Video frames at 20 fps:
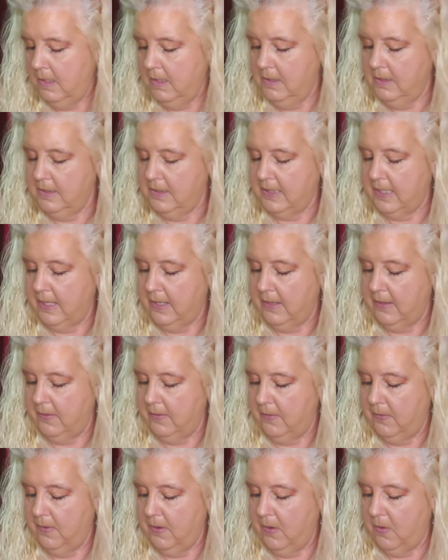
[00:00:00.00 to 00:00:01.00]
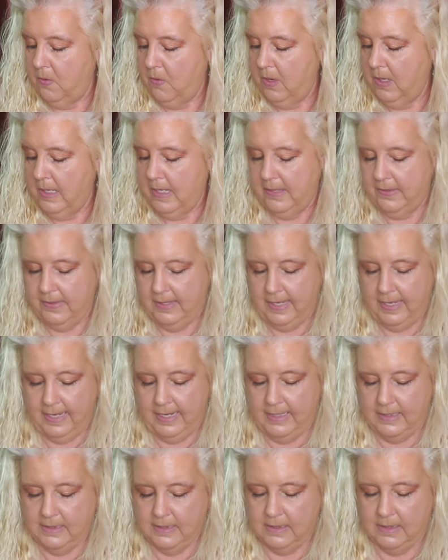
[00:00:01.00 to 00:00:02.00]
So, on the
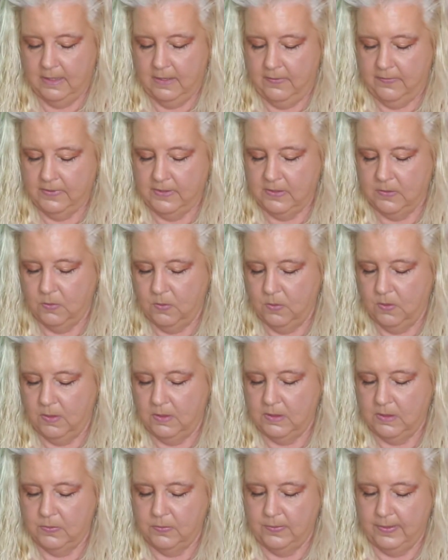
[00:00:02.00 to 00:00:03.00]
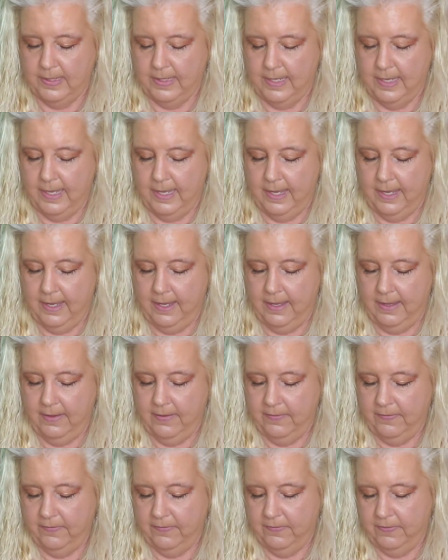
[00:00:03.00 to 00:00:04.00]
Ace of Swords, we
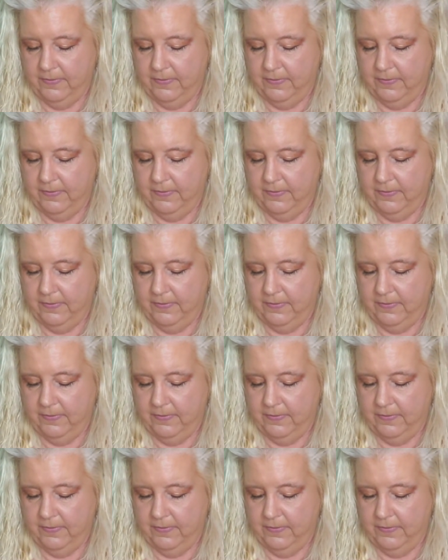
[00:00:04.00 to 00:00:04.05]
have